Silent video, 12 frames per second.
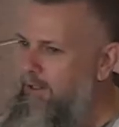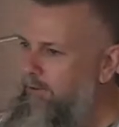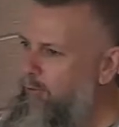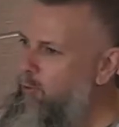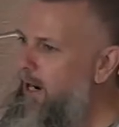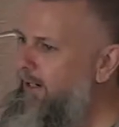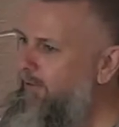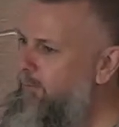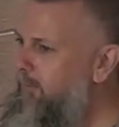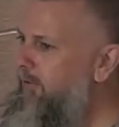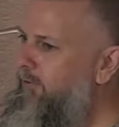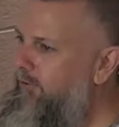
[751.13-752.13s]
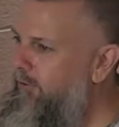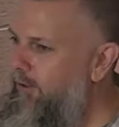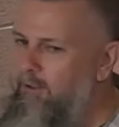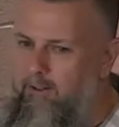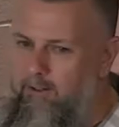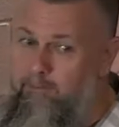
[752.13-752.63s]
to drag as much
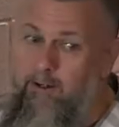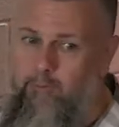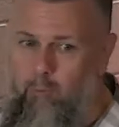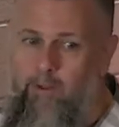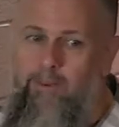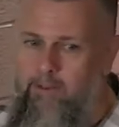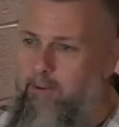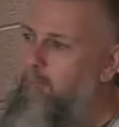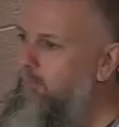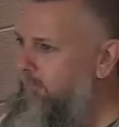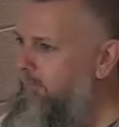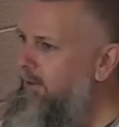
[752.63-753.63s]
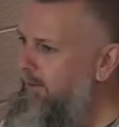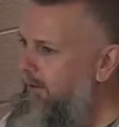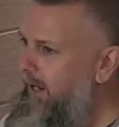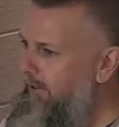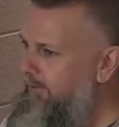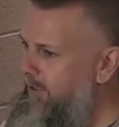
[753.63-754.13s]
of us with him
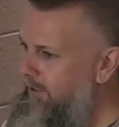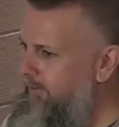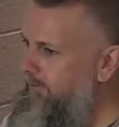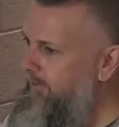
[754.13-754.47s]
as he's